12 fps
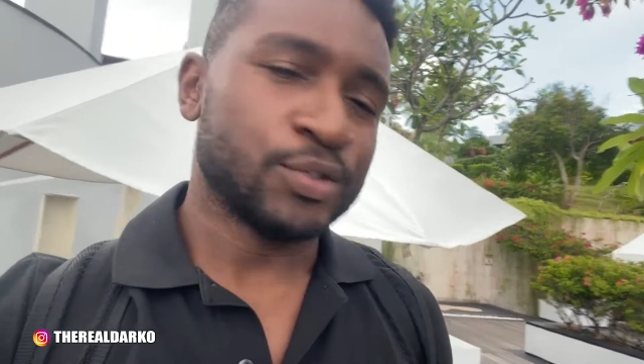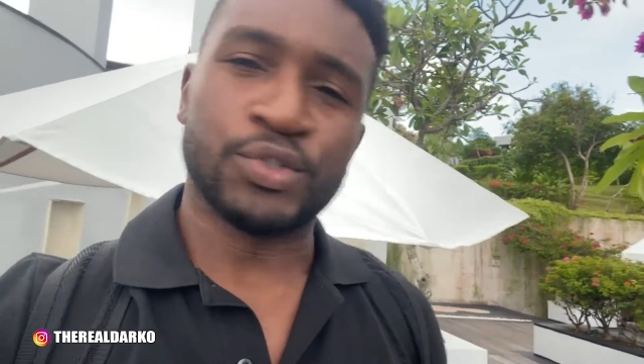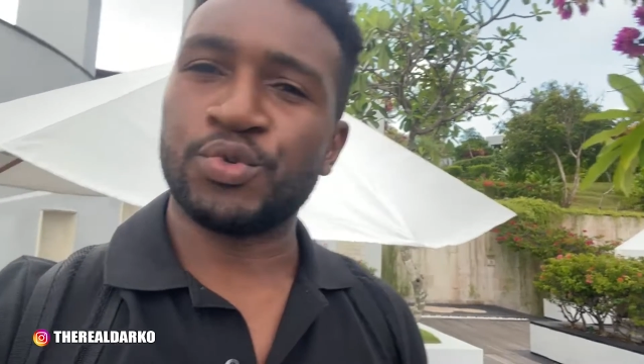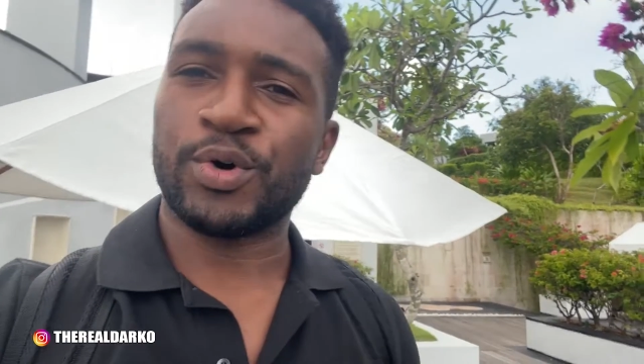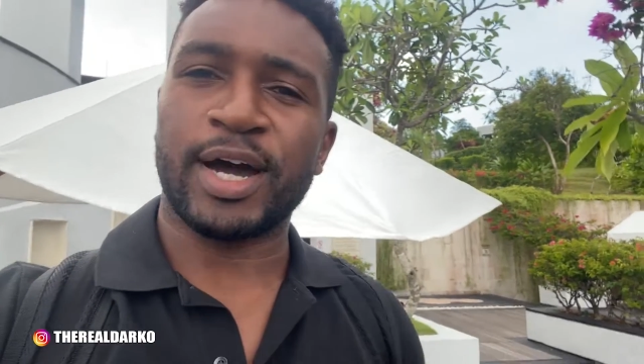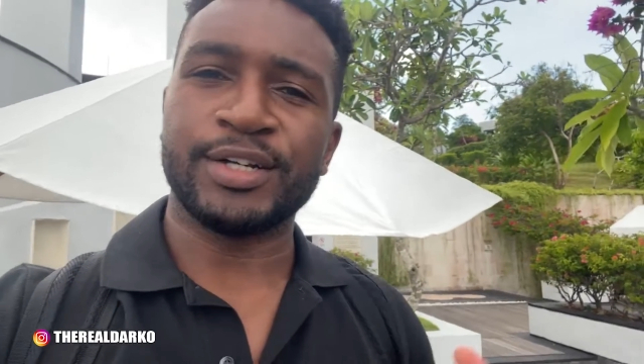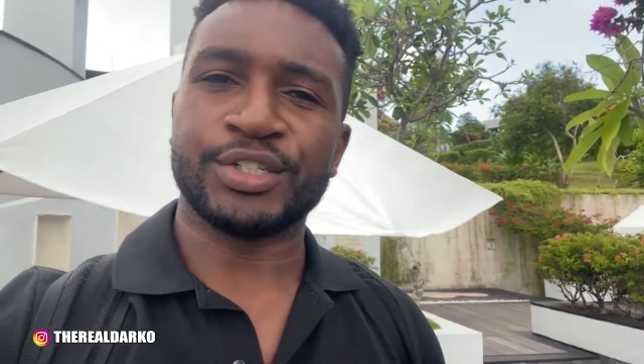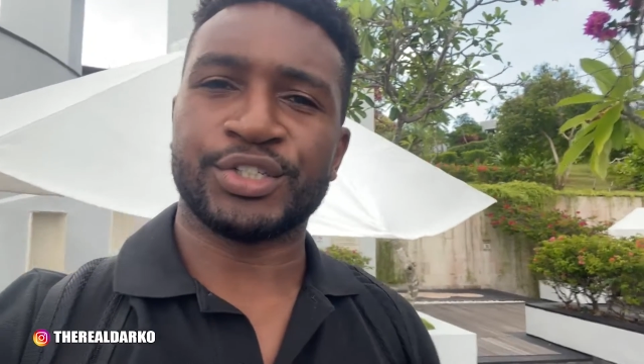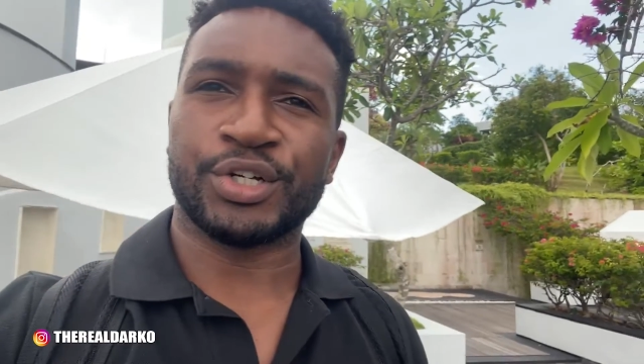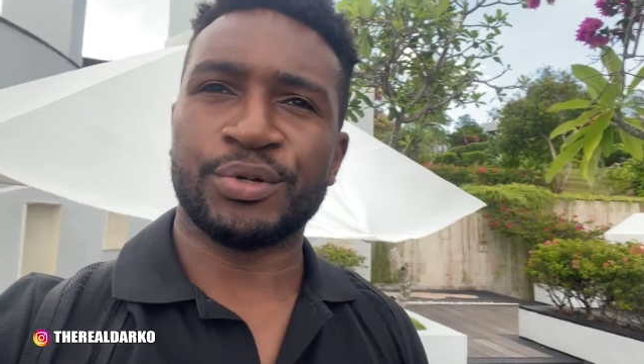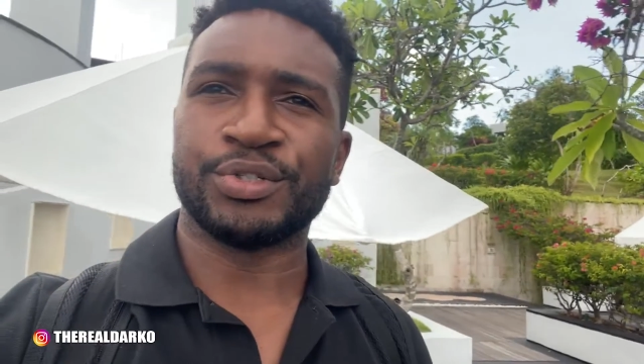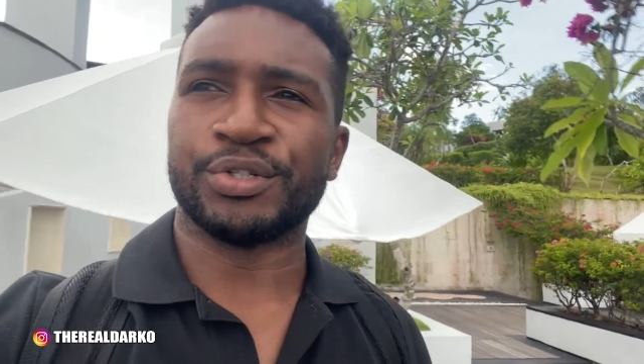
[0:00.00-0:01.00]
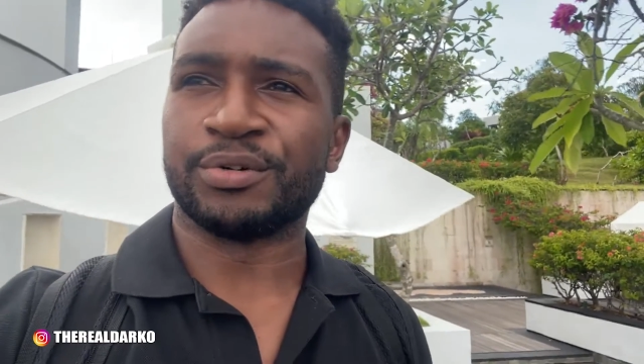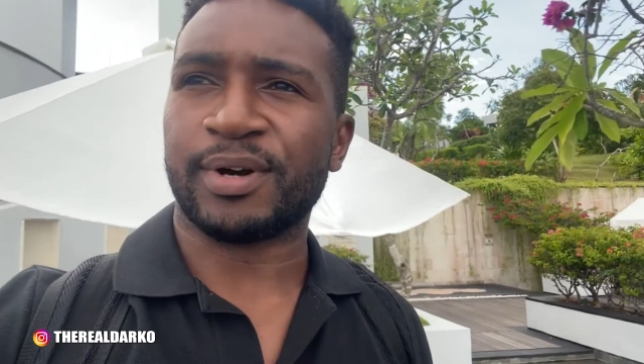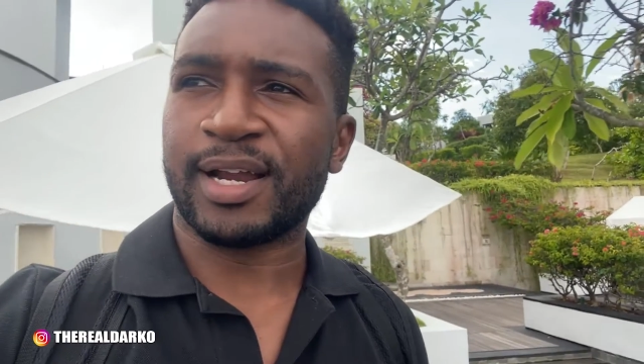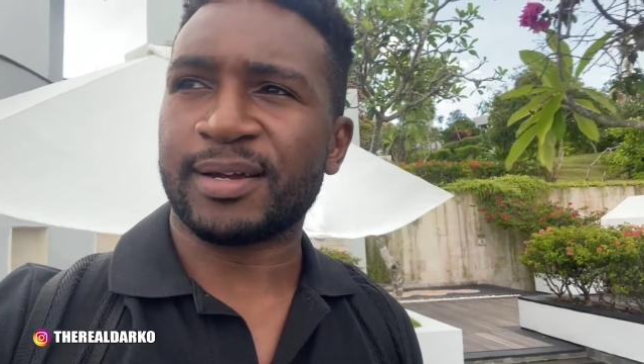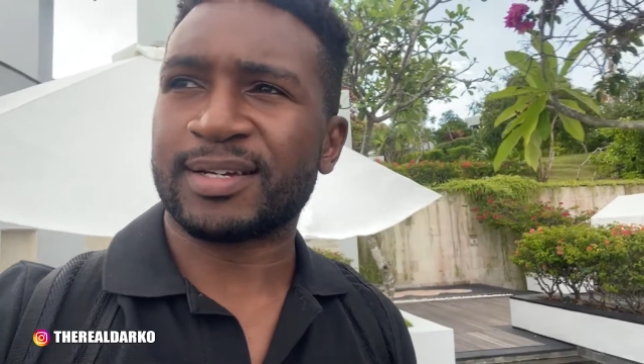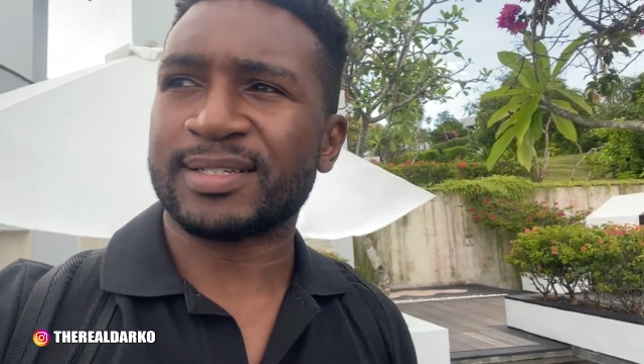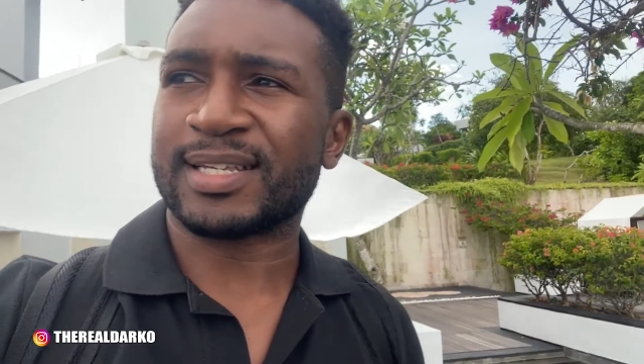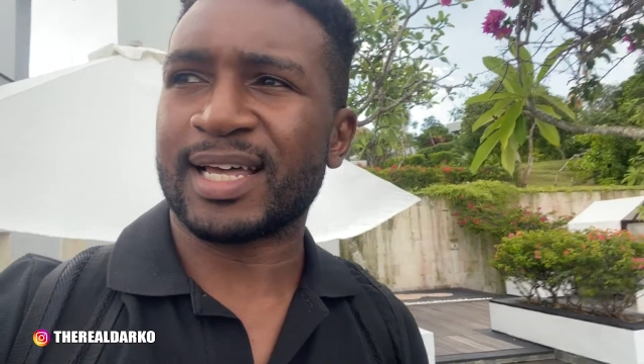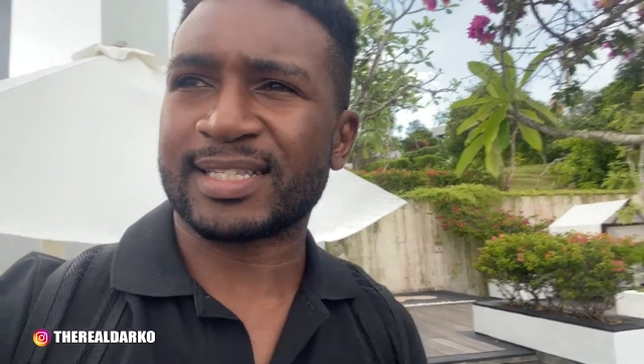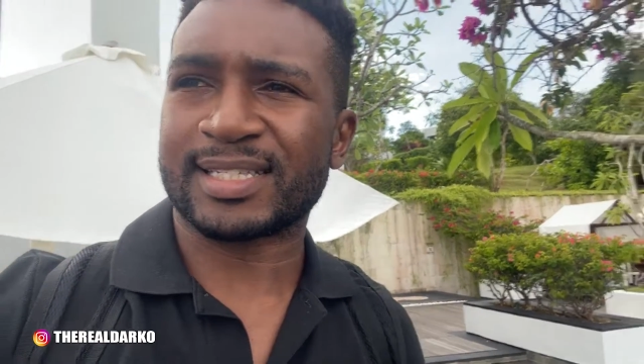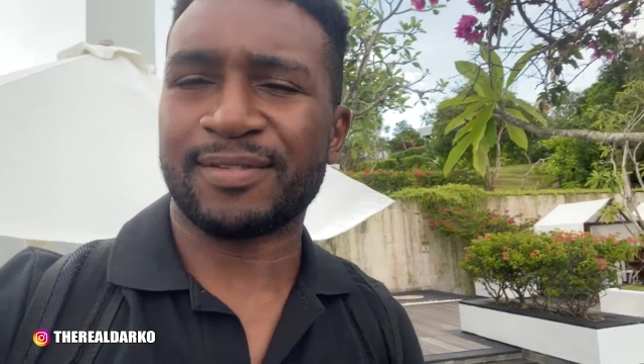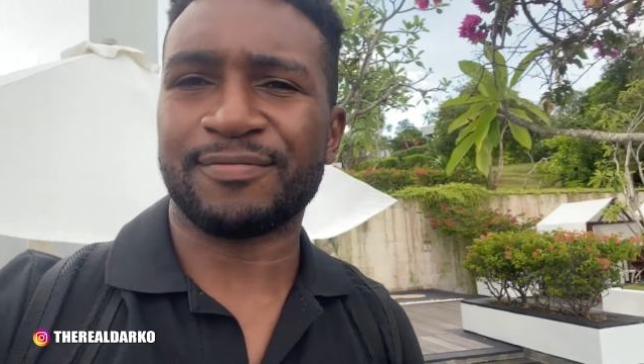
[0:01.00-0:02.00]
do what I just showed you, right? Because
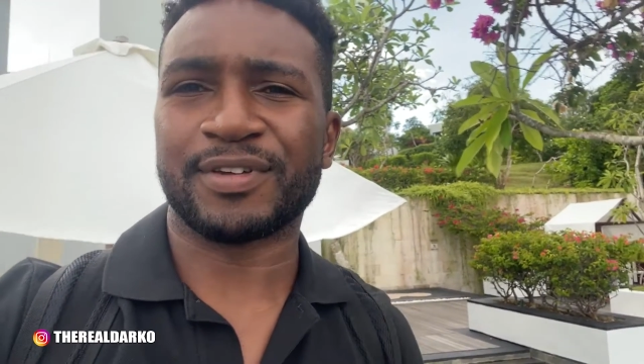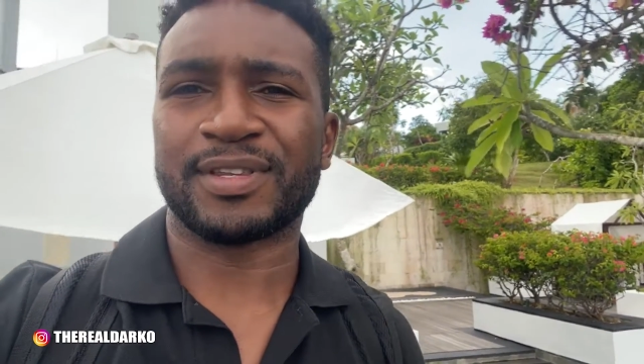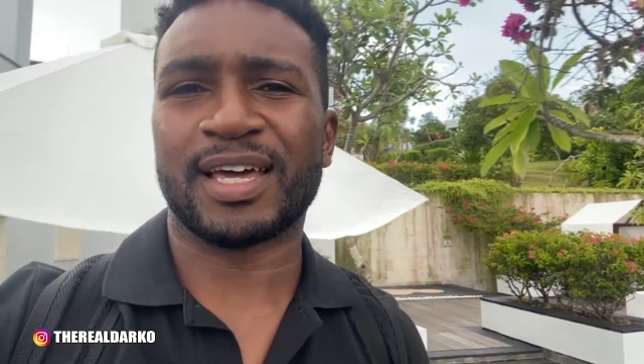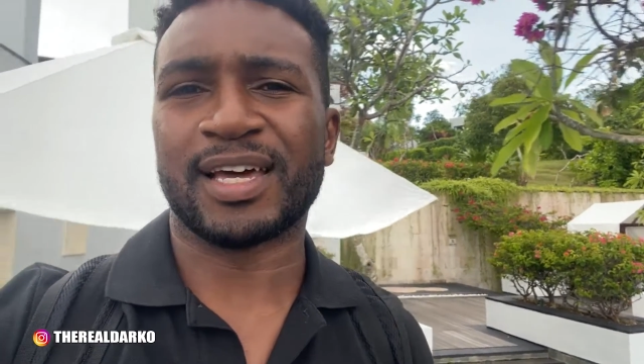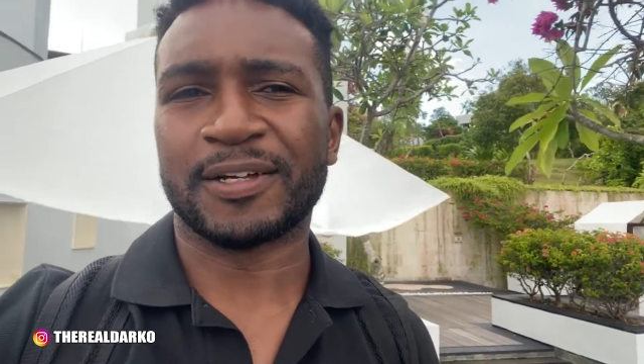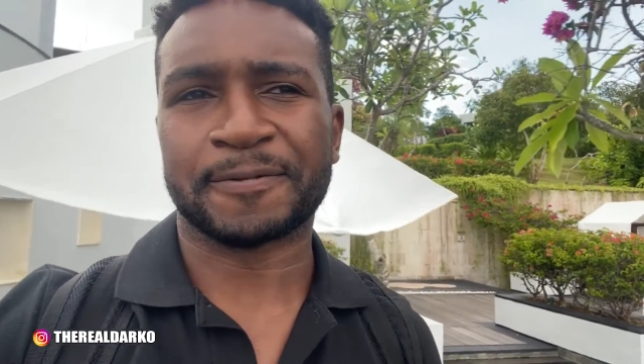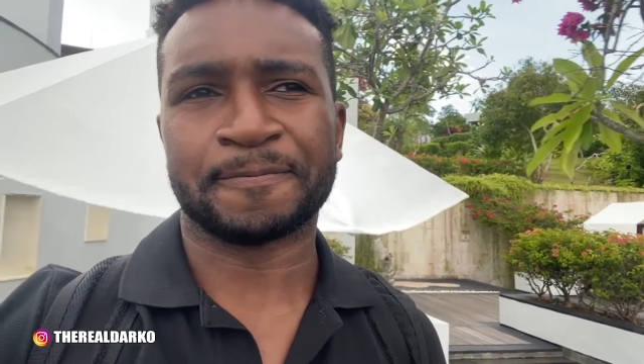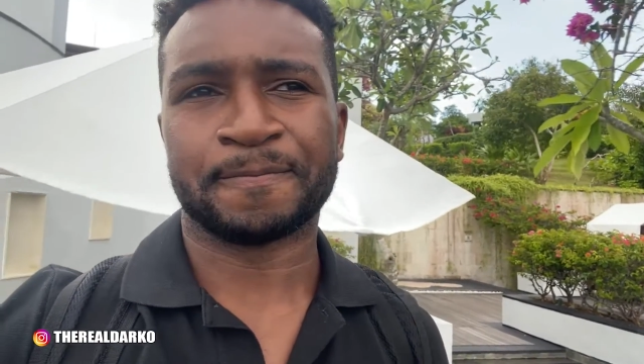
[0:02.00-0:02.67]
that's something that